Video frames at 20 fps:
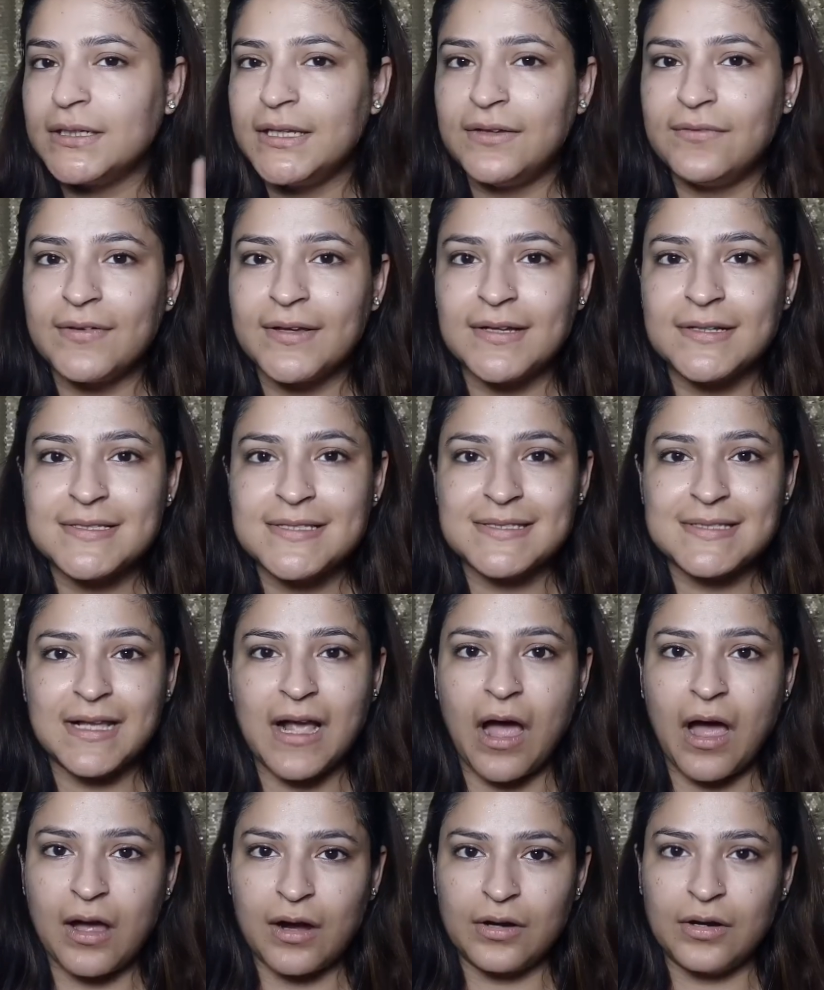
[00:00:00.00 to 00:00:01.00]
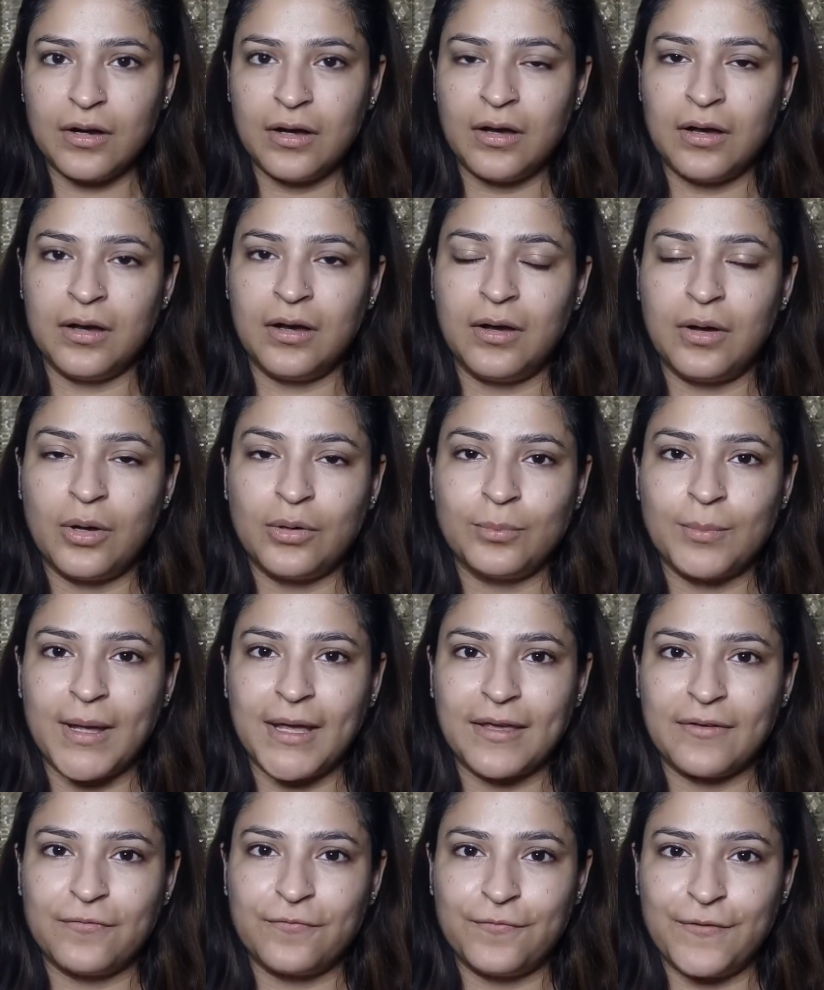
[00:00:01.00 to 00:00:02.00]
leaving a scar on
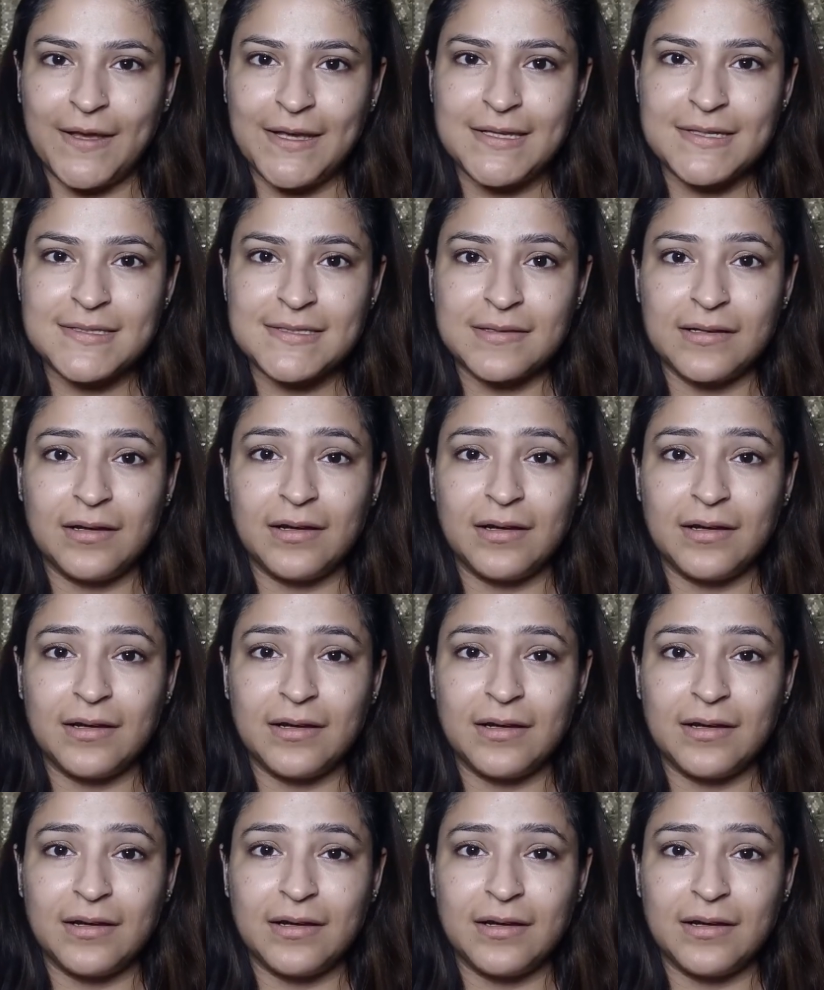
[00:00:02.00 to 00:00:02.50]
my face.